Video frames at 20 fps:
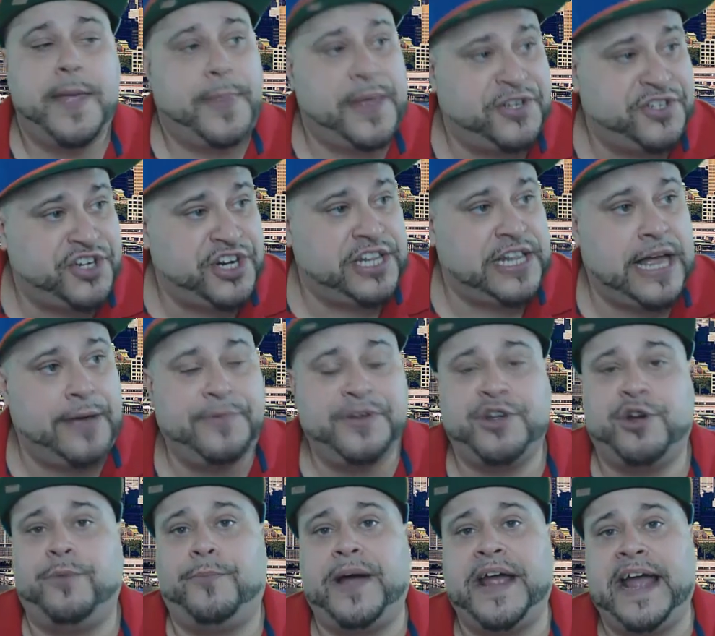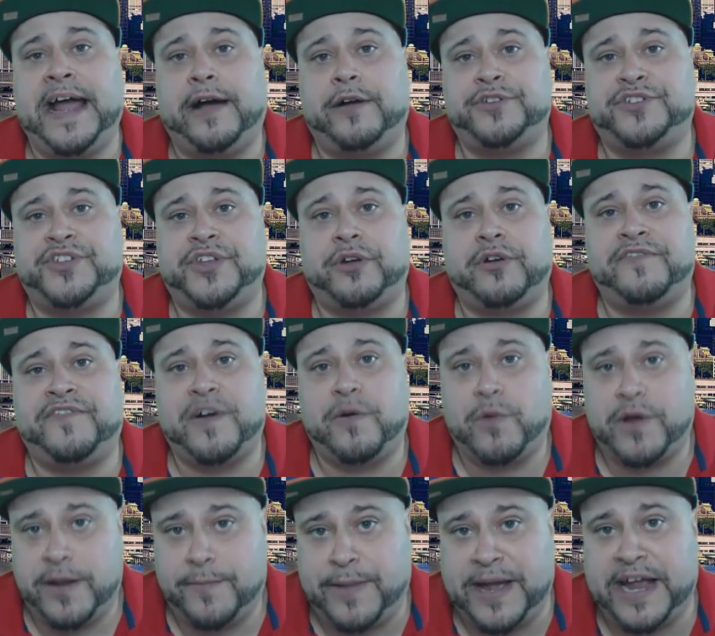They should allow me to go buy a house there if I
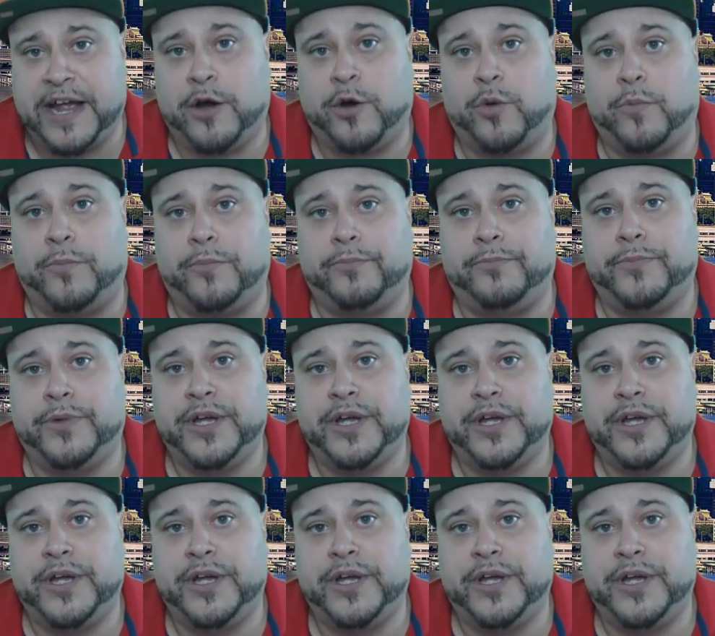want to buy a home.